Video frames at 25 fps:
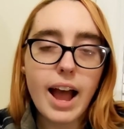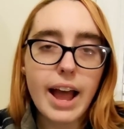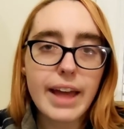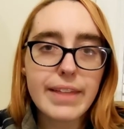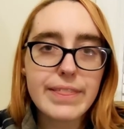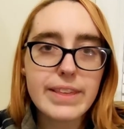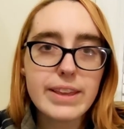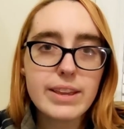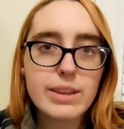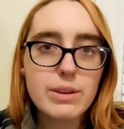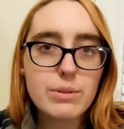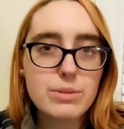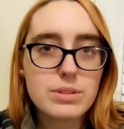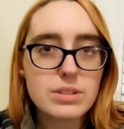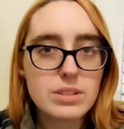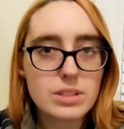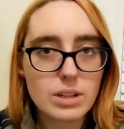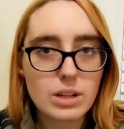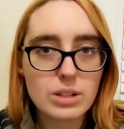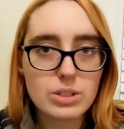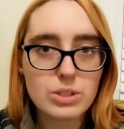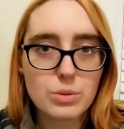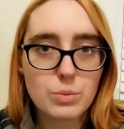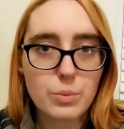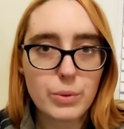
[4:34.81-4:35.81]
I think it was
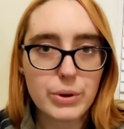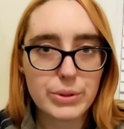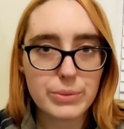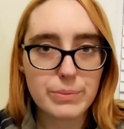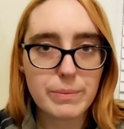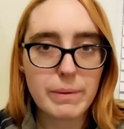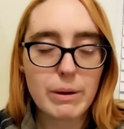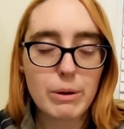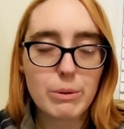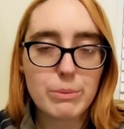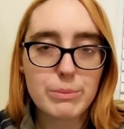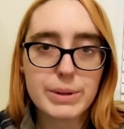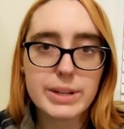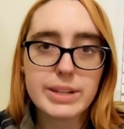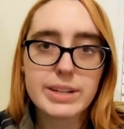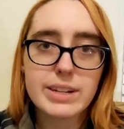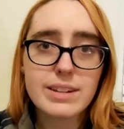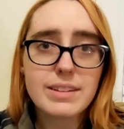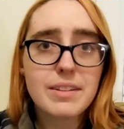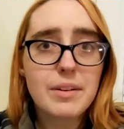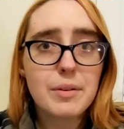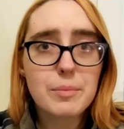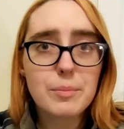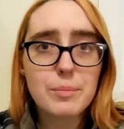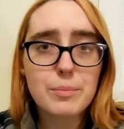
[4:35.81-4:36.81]
such a worthwhile read,
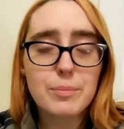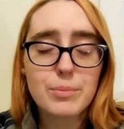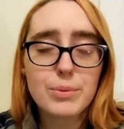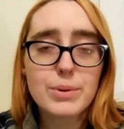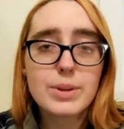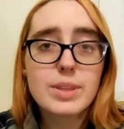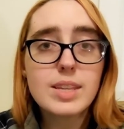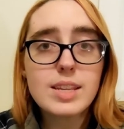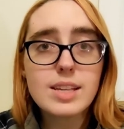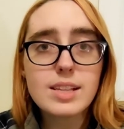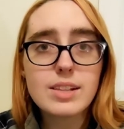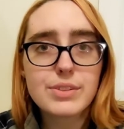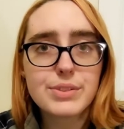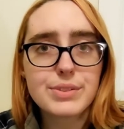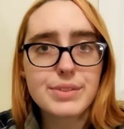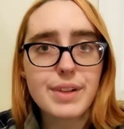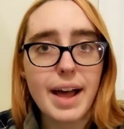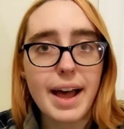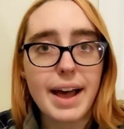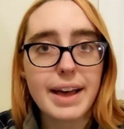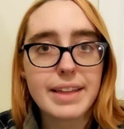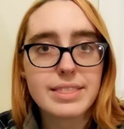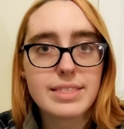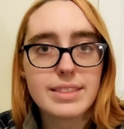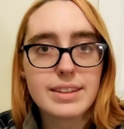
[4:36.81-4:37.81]
and I'm really
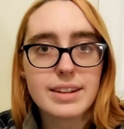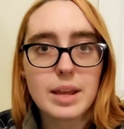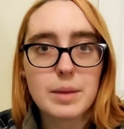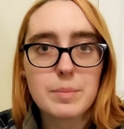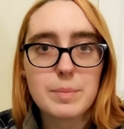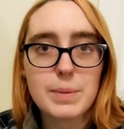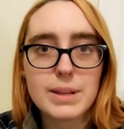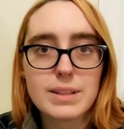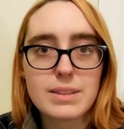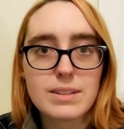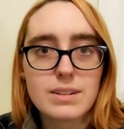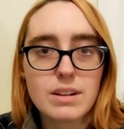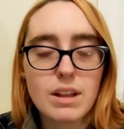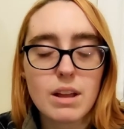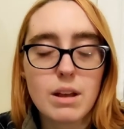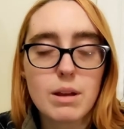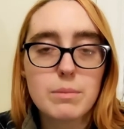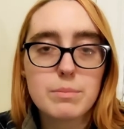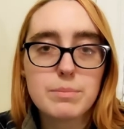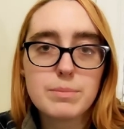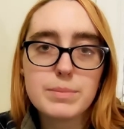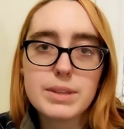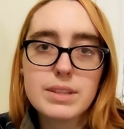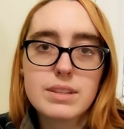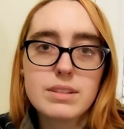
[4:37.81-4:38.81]
glad that I picked it
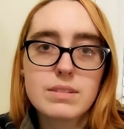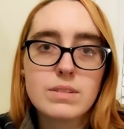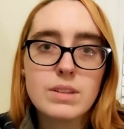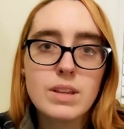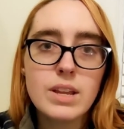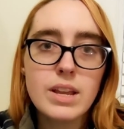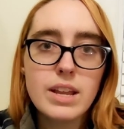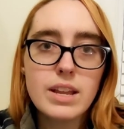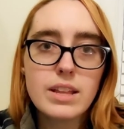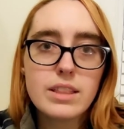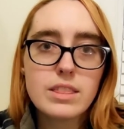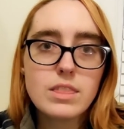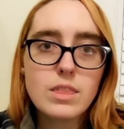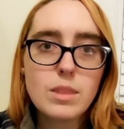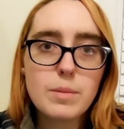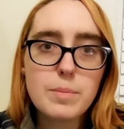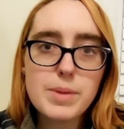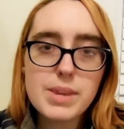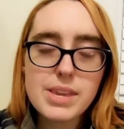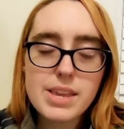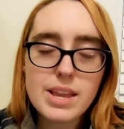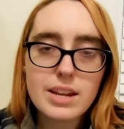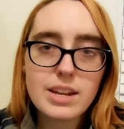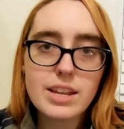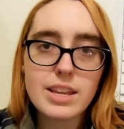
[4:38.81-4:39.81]
up because the
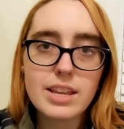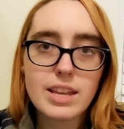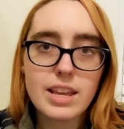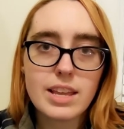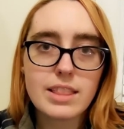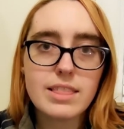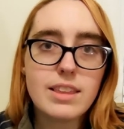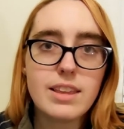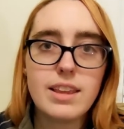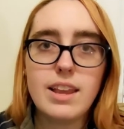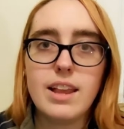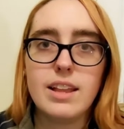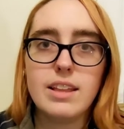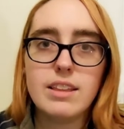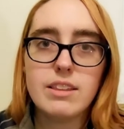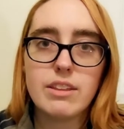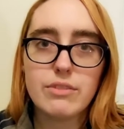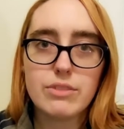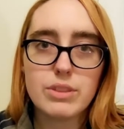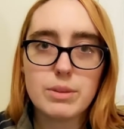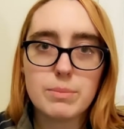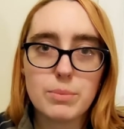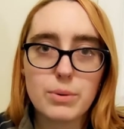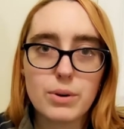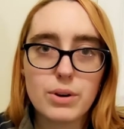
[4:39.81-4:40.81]
beginning and the end
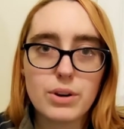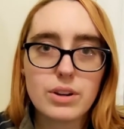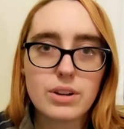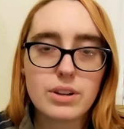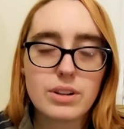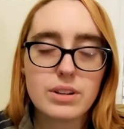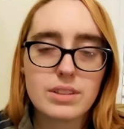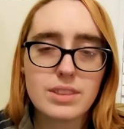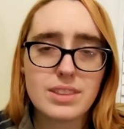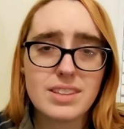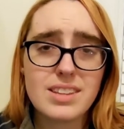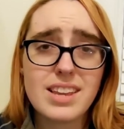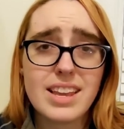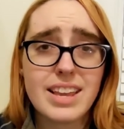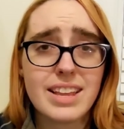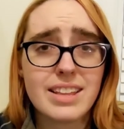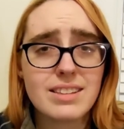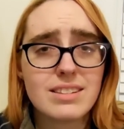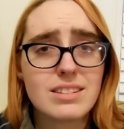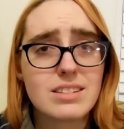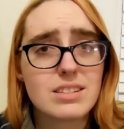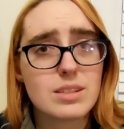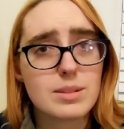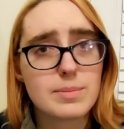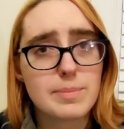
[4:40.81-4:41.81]
of the book, the
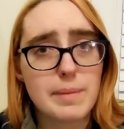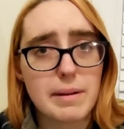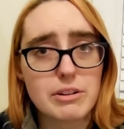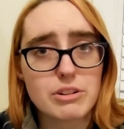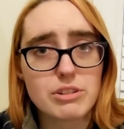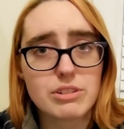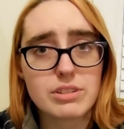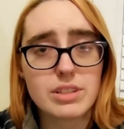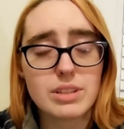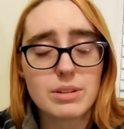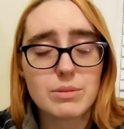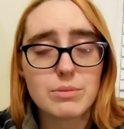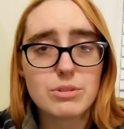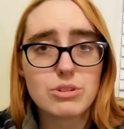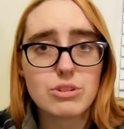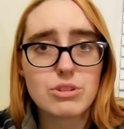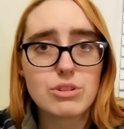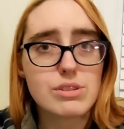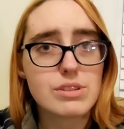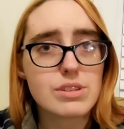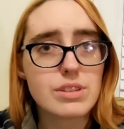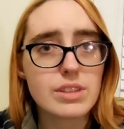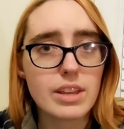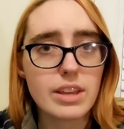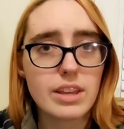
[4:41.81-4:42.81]
end especially, was
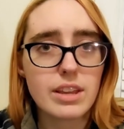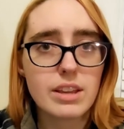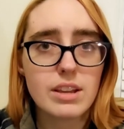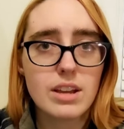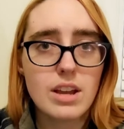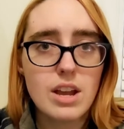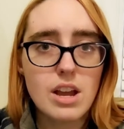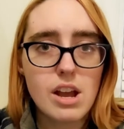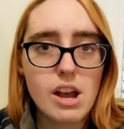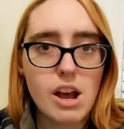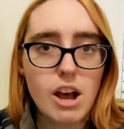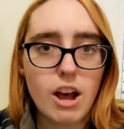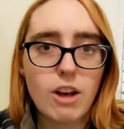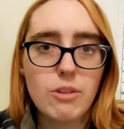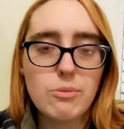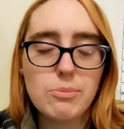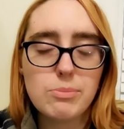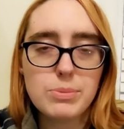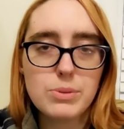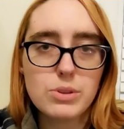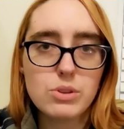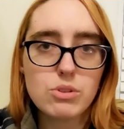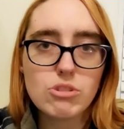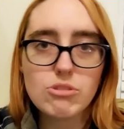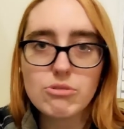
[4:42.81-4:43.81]
just like a
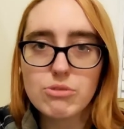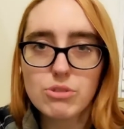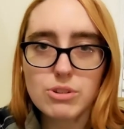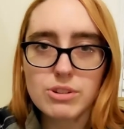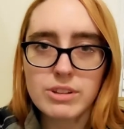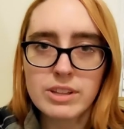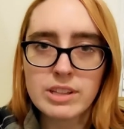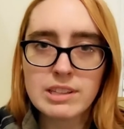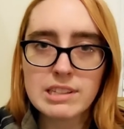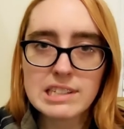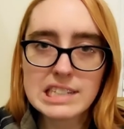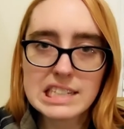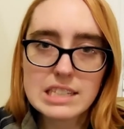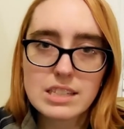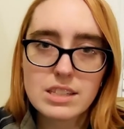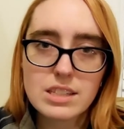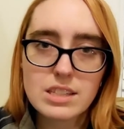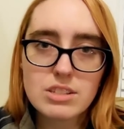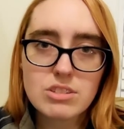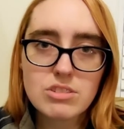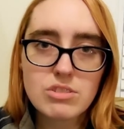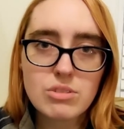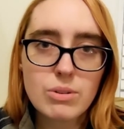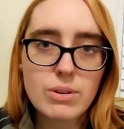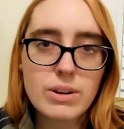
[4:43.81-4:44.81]
beautiful ending to
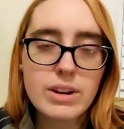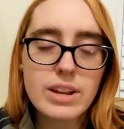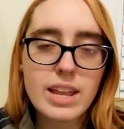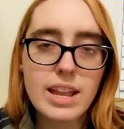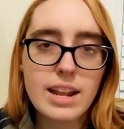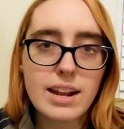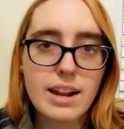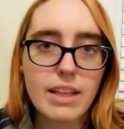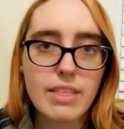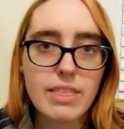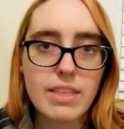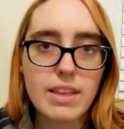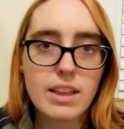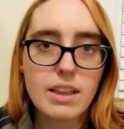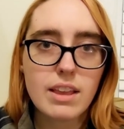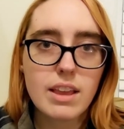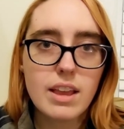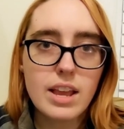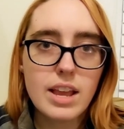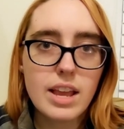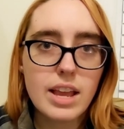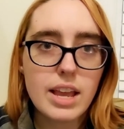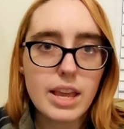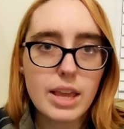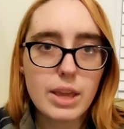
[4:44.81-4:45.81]
this story, and I think
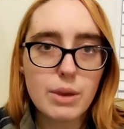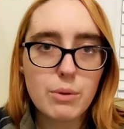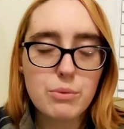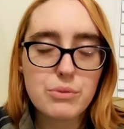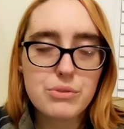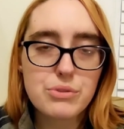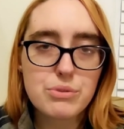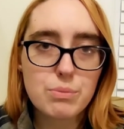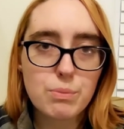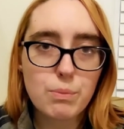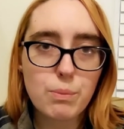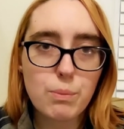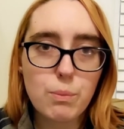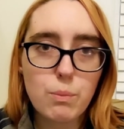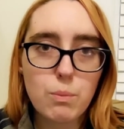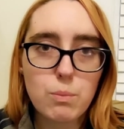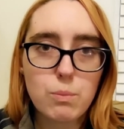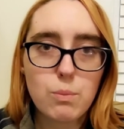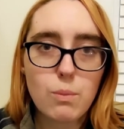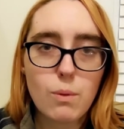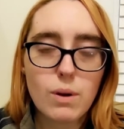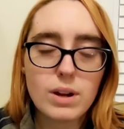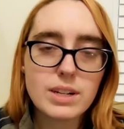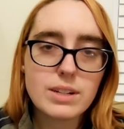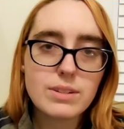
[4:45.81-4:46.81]
it was
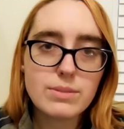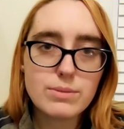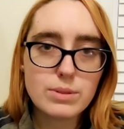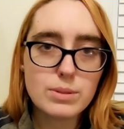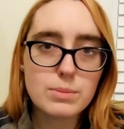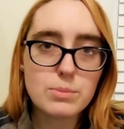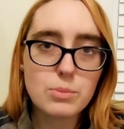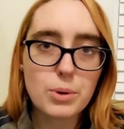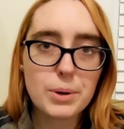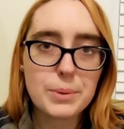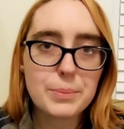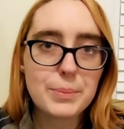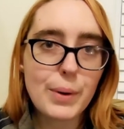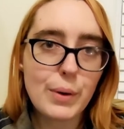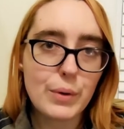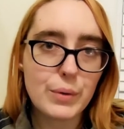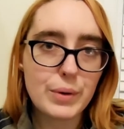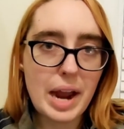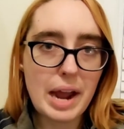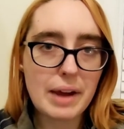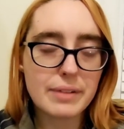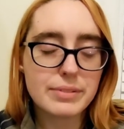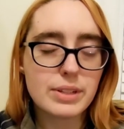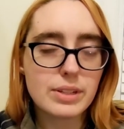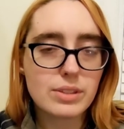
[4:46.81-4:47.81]
one of the more well
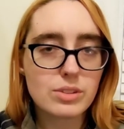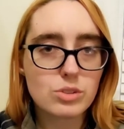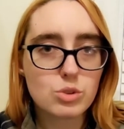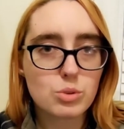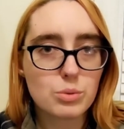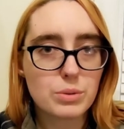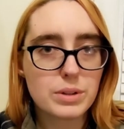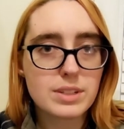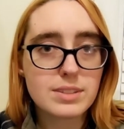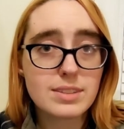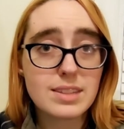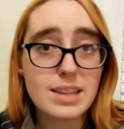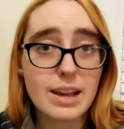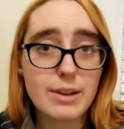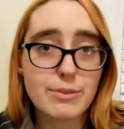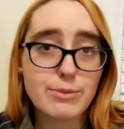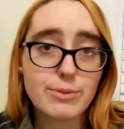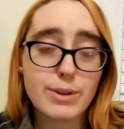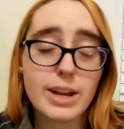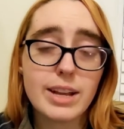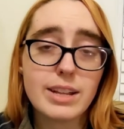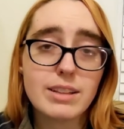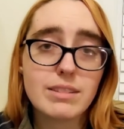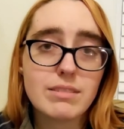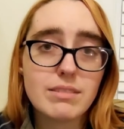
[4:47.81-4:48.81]
crafted stories that I've
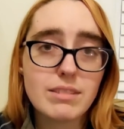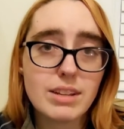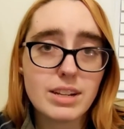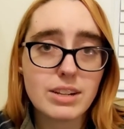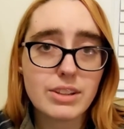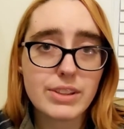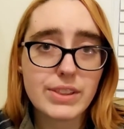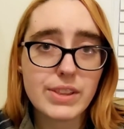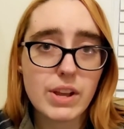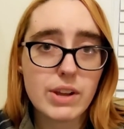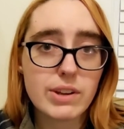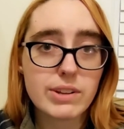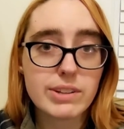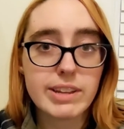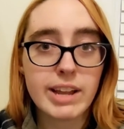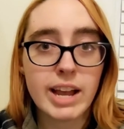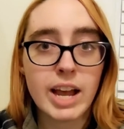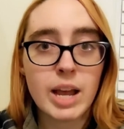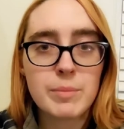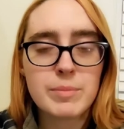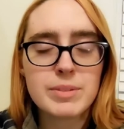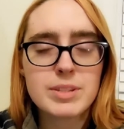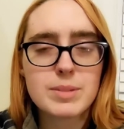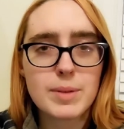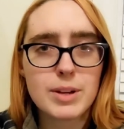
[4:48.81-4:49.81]
read in a long
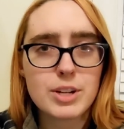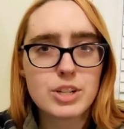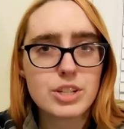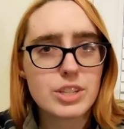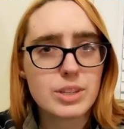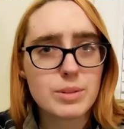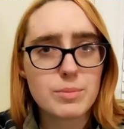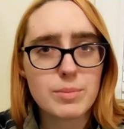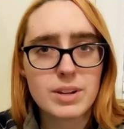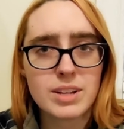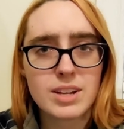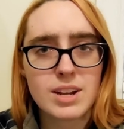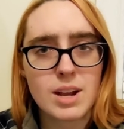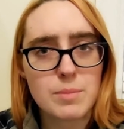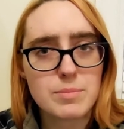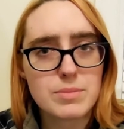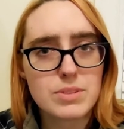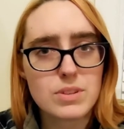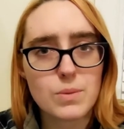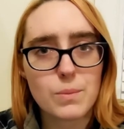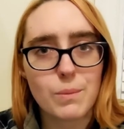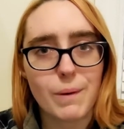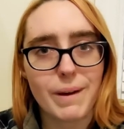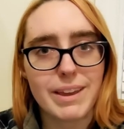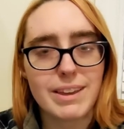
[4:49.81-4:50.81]
time, especially when it
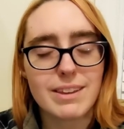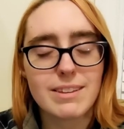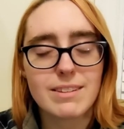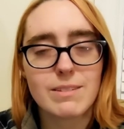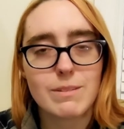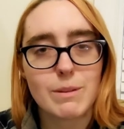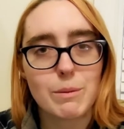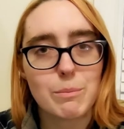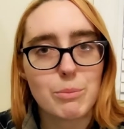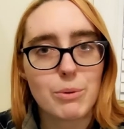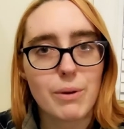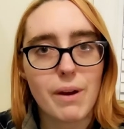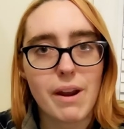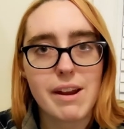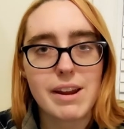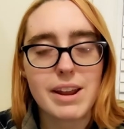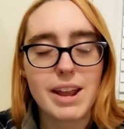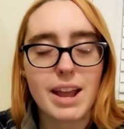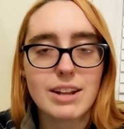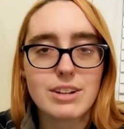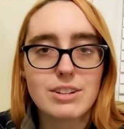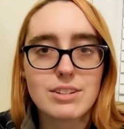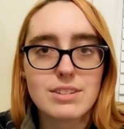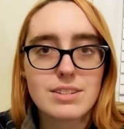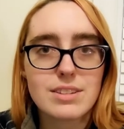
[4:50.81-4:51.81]
comes to YA
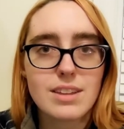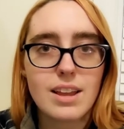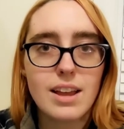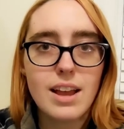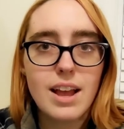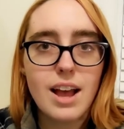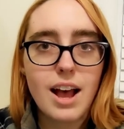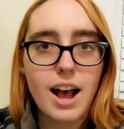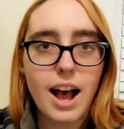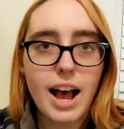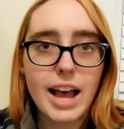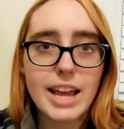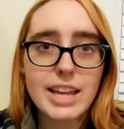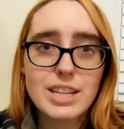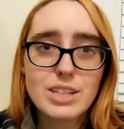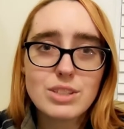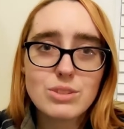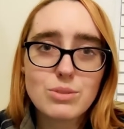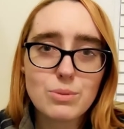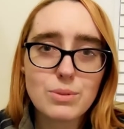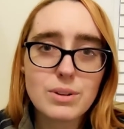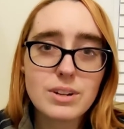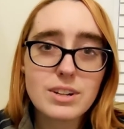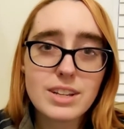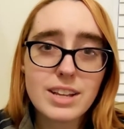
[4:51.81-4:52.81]
contemporary. I just I
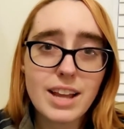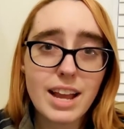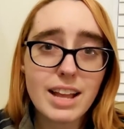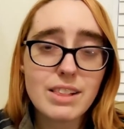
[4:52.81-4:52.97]
adored it.